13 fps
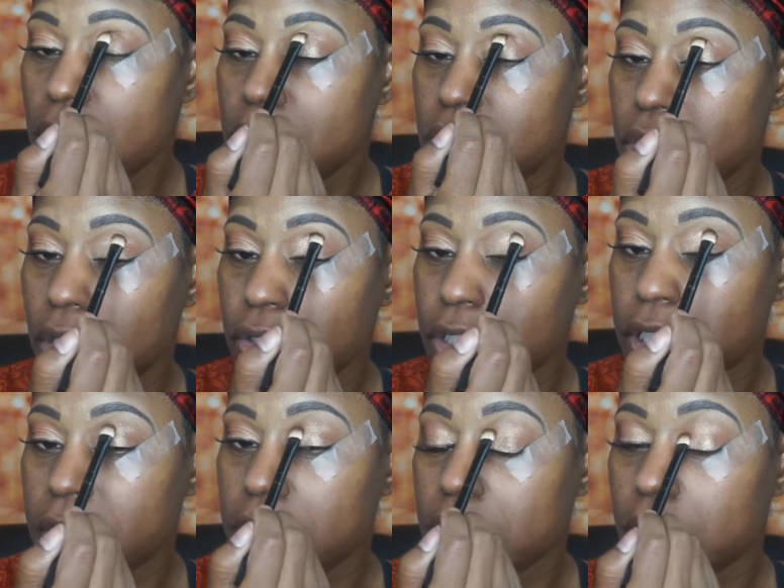So
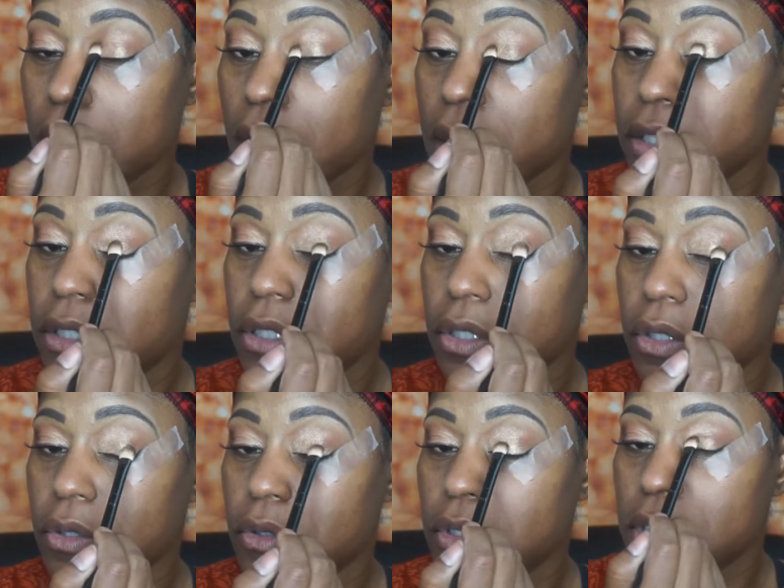she tried
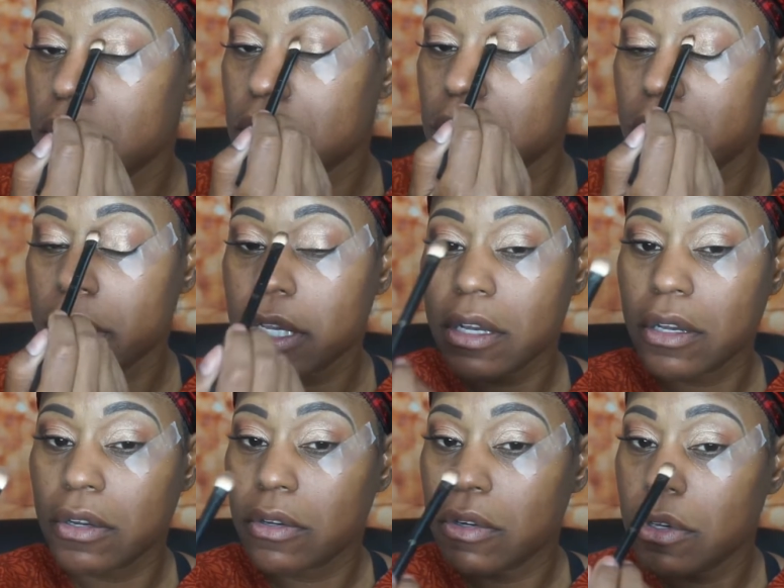to
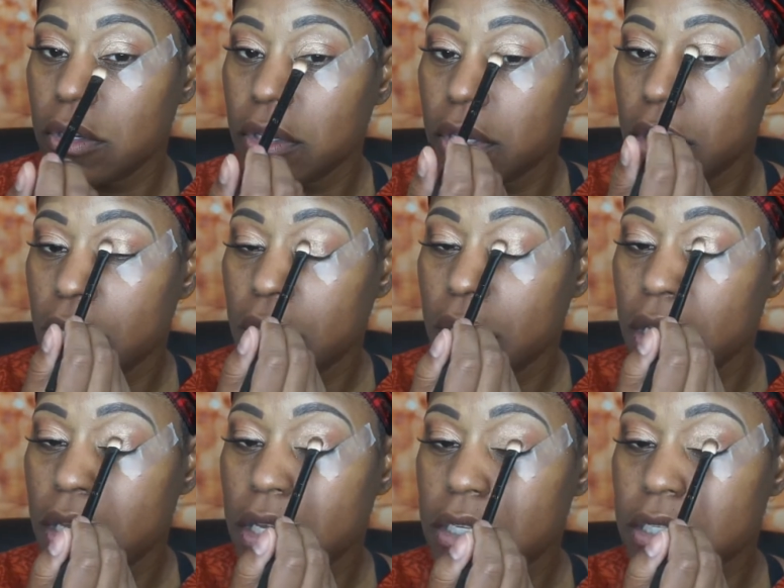steal
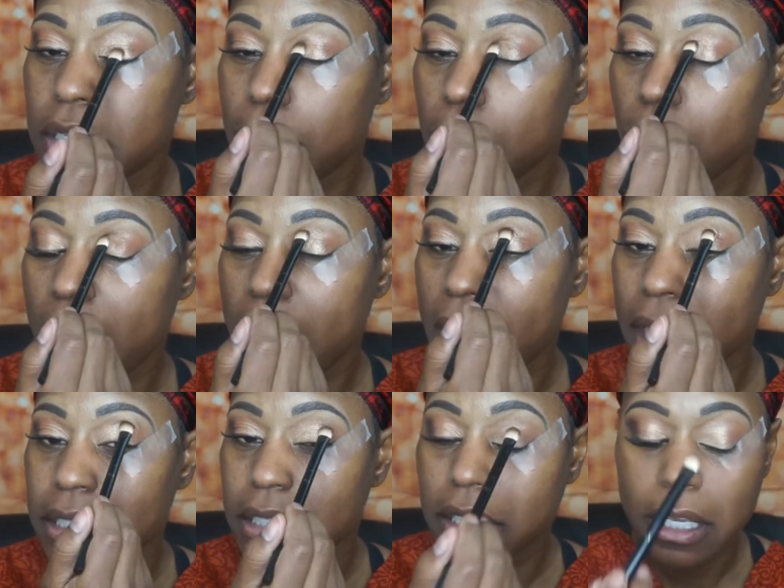some
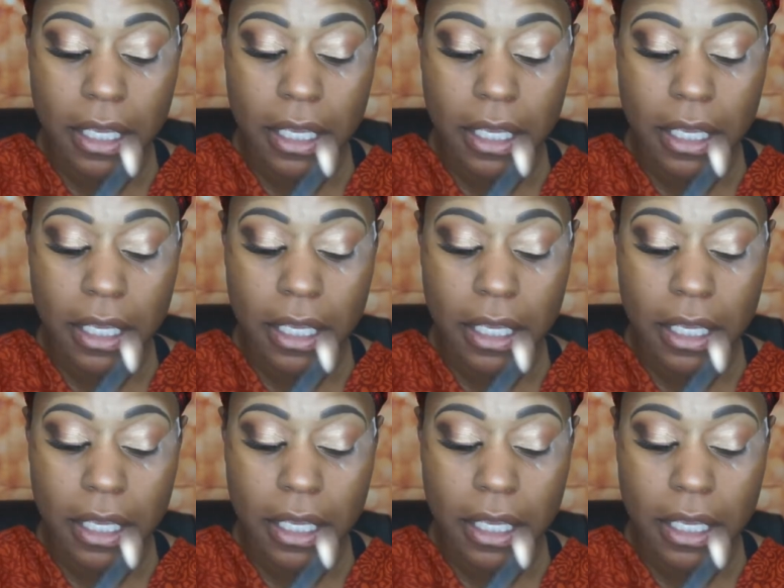wax,